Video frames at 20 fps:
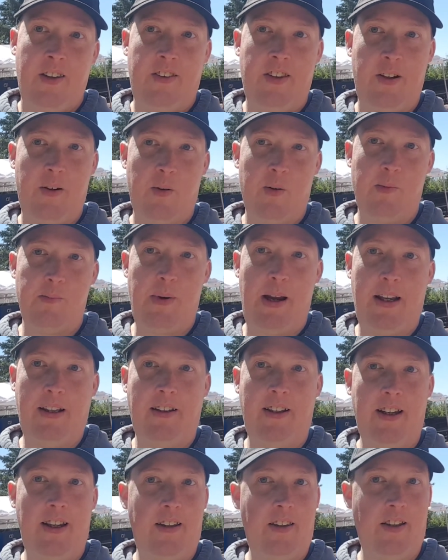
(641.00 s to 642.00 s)
they were
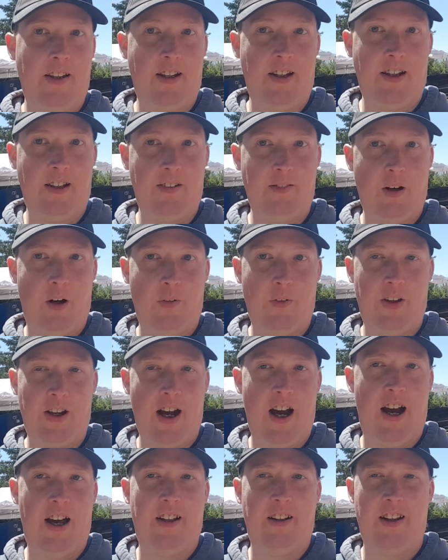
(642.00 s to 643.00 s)
mainly the only
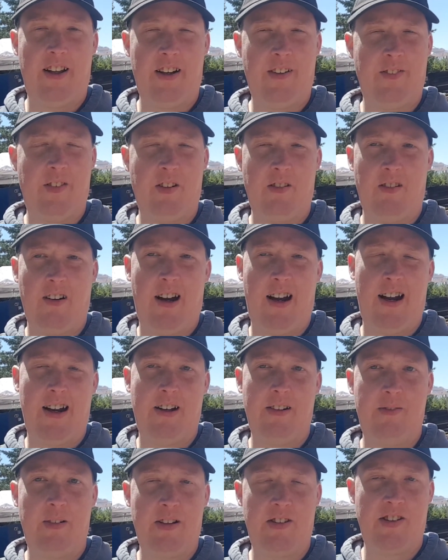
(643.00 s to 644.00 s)
highlight of the ride
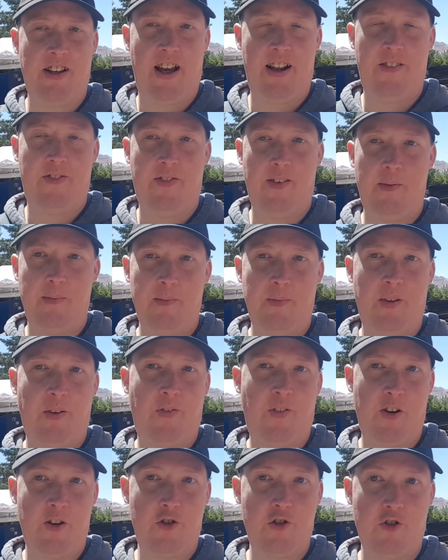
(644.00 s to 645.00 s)
aside from the
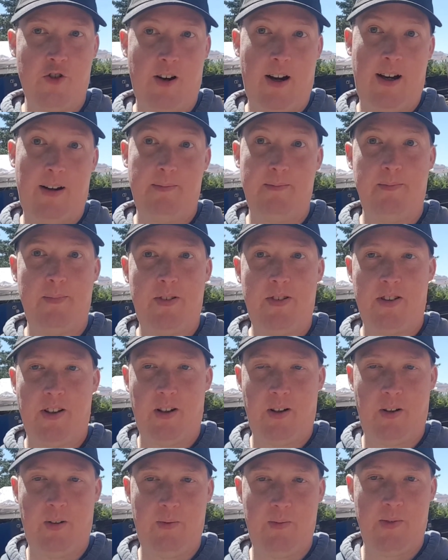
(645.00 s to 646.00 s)
first drop. So
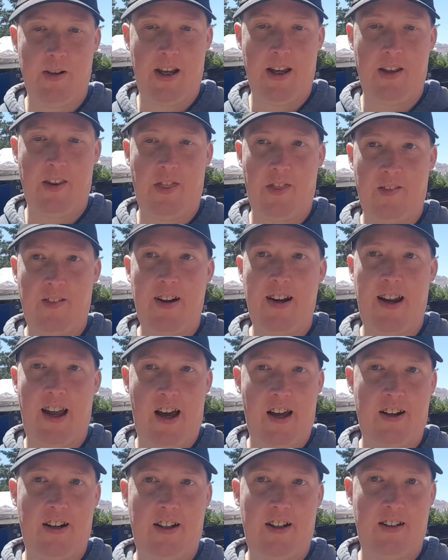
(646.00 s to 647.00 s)
yeah, 3
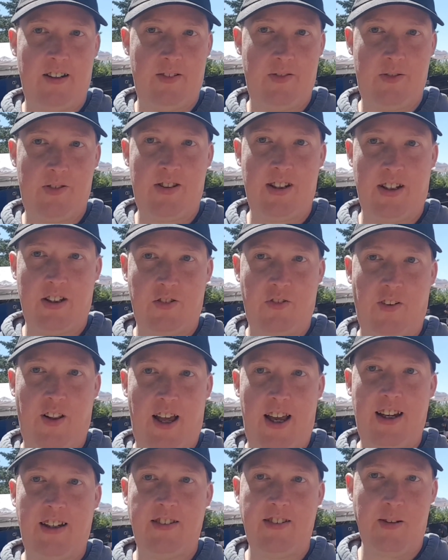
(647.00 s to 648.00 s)
out of 6
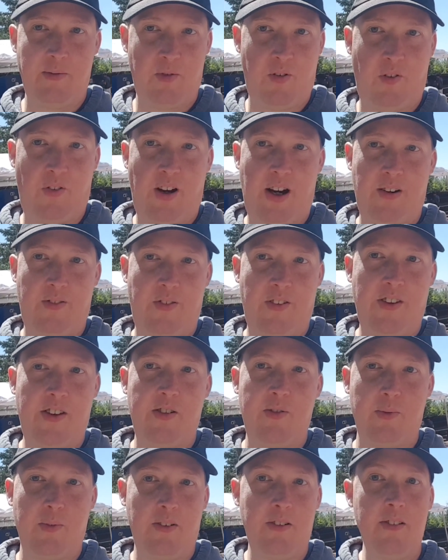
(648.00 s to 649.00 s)
flags seems fair for
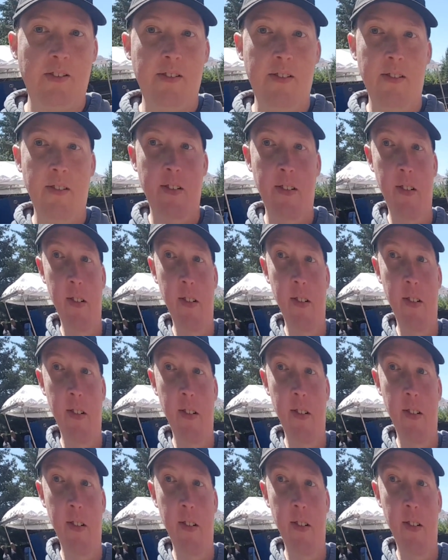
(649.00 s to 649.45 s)
this one.